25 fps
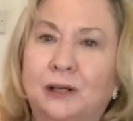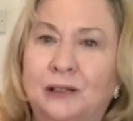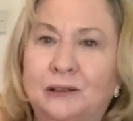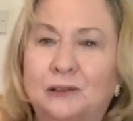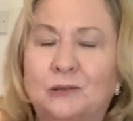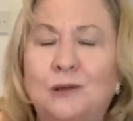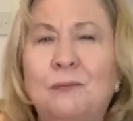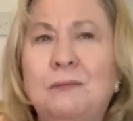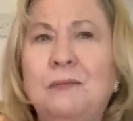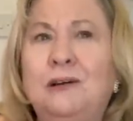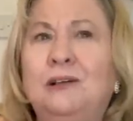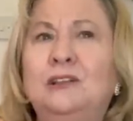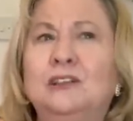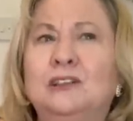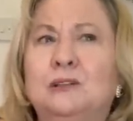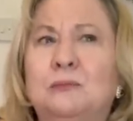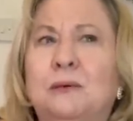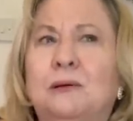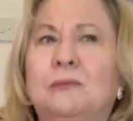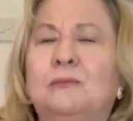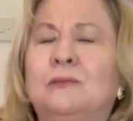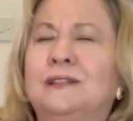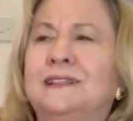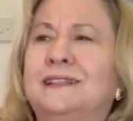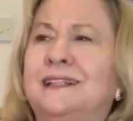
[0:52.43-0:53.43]
It was when my
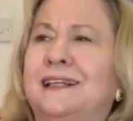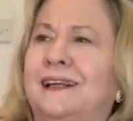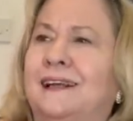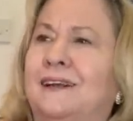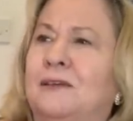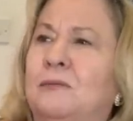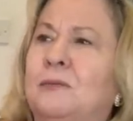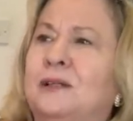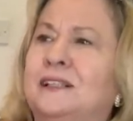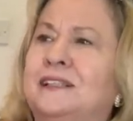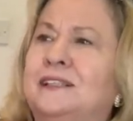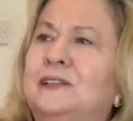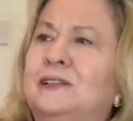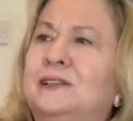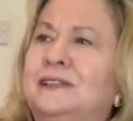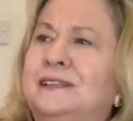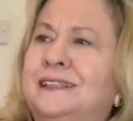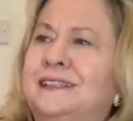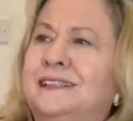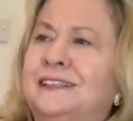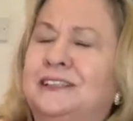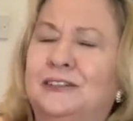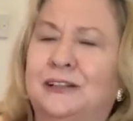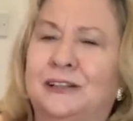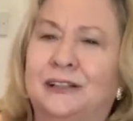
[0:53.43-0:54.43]
husband was ill and my two
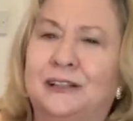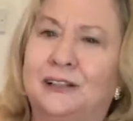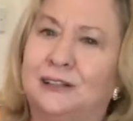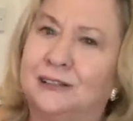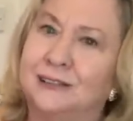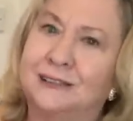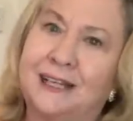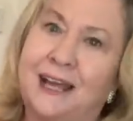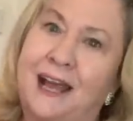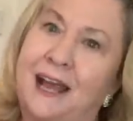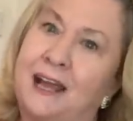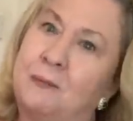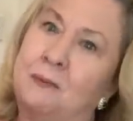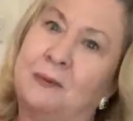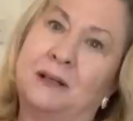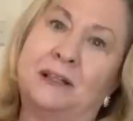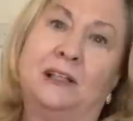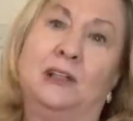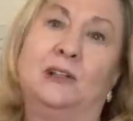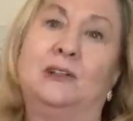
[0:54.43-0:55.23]
sister-in-laws came and